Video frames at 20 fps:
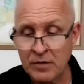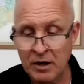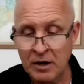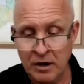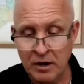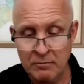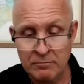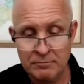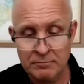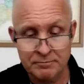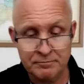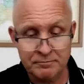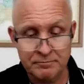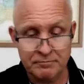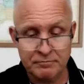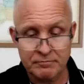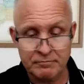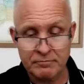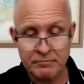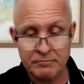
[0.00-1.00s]
um,
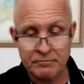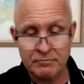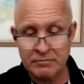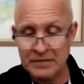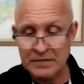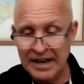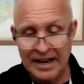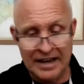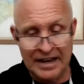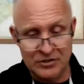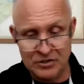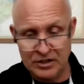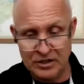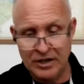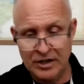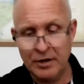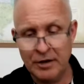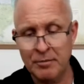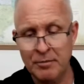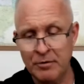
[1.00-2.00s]
ACE
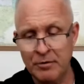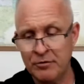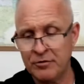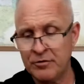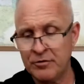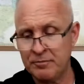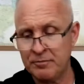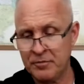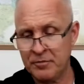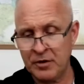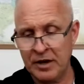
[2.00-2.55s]
inhibitors.